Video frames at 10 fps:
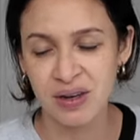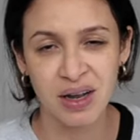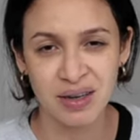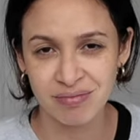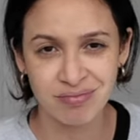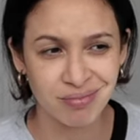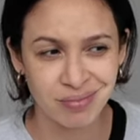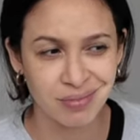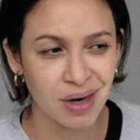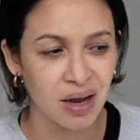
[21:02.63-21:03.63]
and like
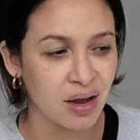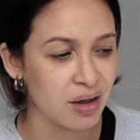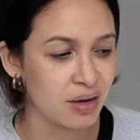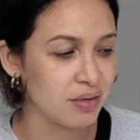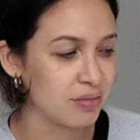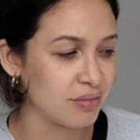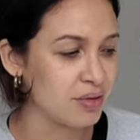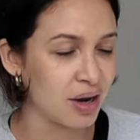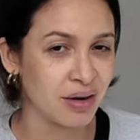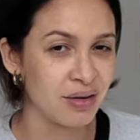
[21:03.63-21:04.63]

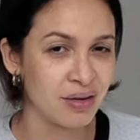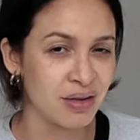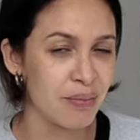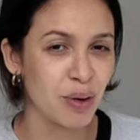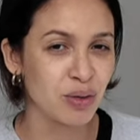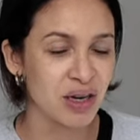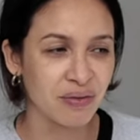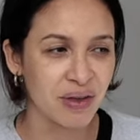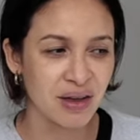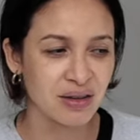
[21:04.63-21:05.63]
done the building
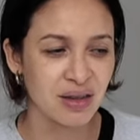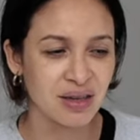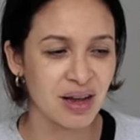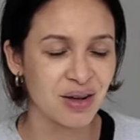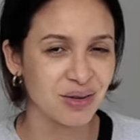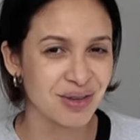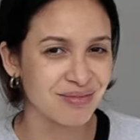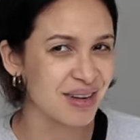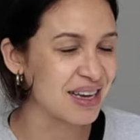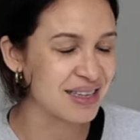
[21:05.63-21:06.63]
of things in this house,
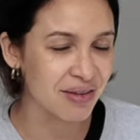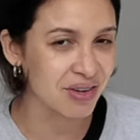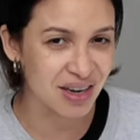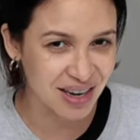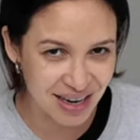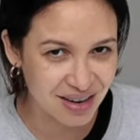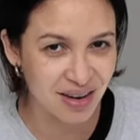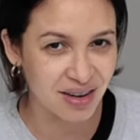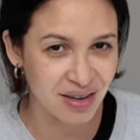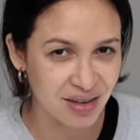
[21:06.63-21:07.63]
he's never going to need
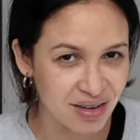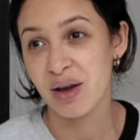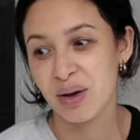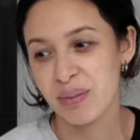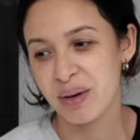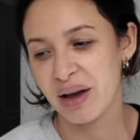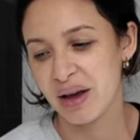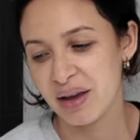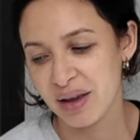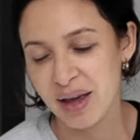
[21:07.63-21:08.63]
it. But
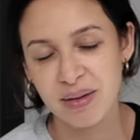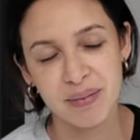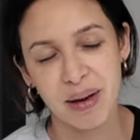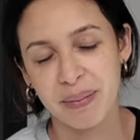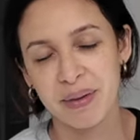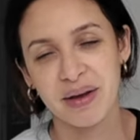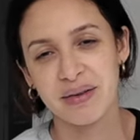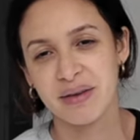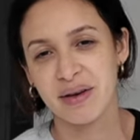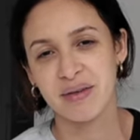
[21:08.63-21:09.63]
hey, keeps him happy,
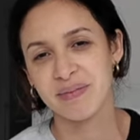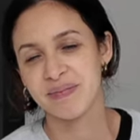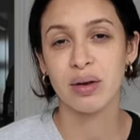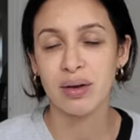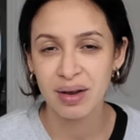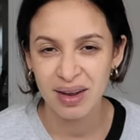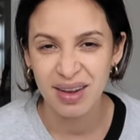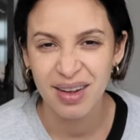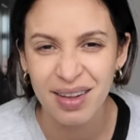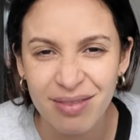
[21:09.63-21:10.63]
so. Found the
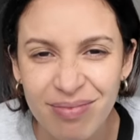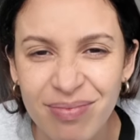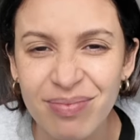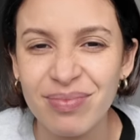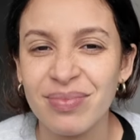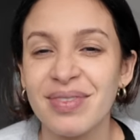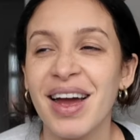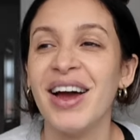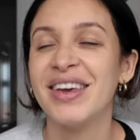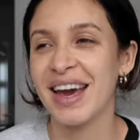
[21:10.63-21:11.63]
first hurdle.
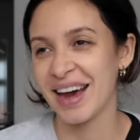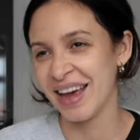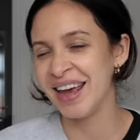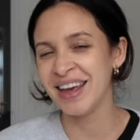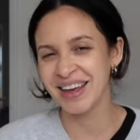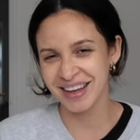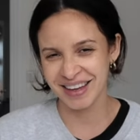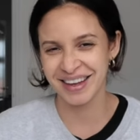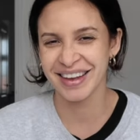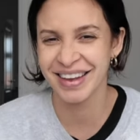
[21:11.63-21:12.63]
Okay.
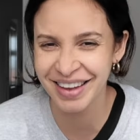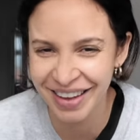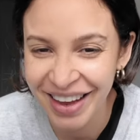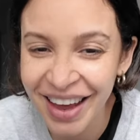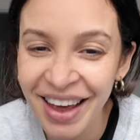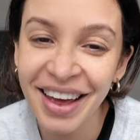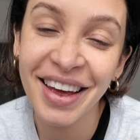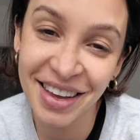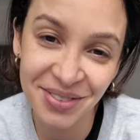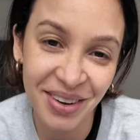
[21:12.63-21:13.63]

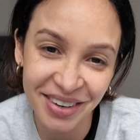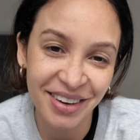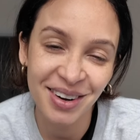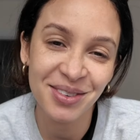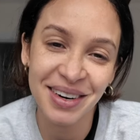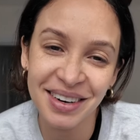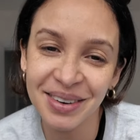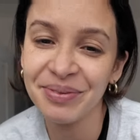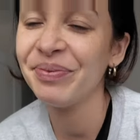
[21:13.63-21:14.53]
He's found a hurdle already.